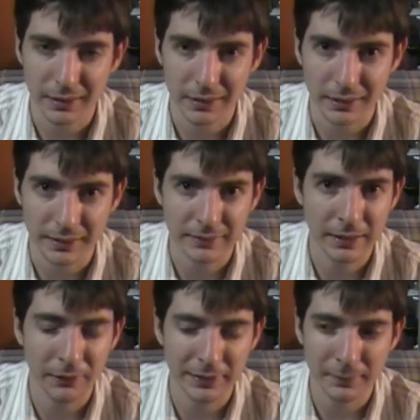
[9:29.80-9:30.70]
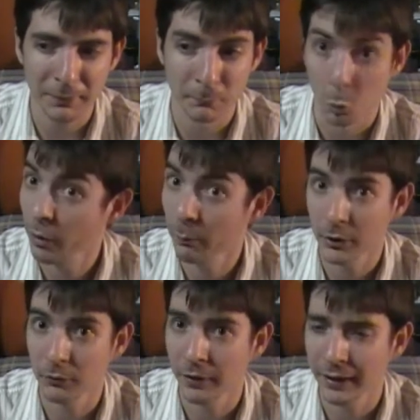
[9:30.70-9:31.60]
He's something more than
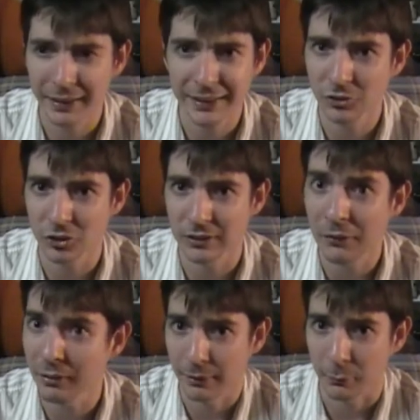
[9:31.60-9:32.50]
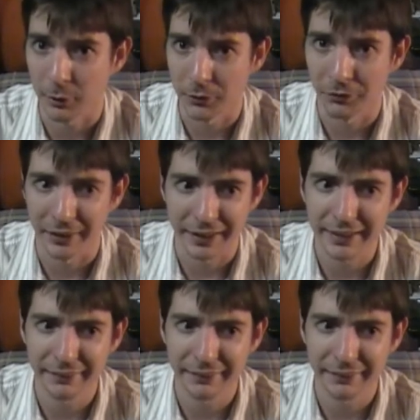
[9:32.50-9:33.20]
what you'd think. He's just nothing like what you'd think.